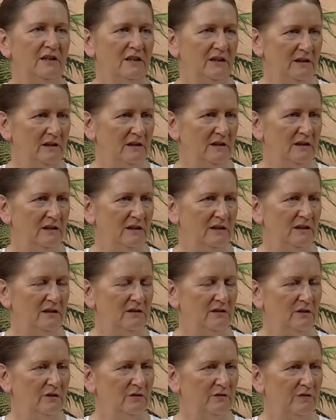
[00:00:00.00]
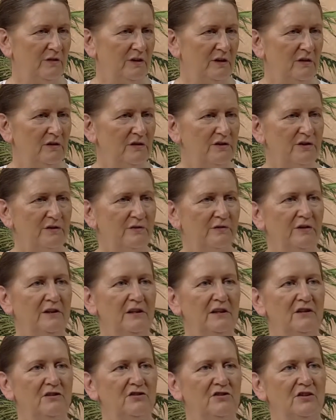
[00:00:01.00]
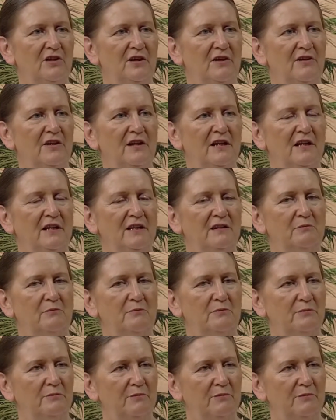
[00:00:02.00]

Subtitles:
the Hindu philosophies that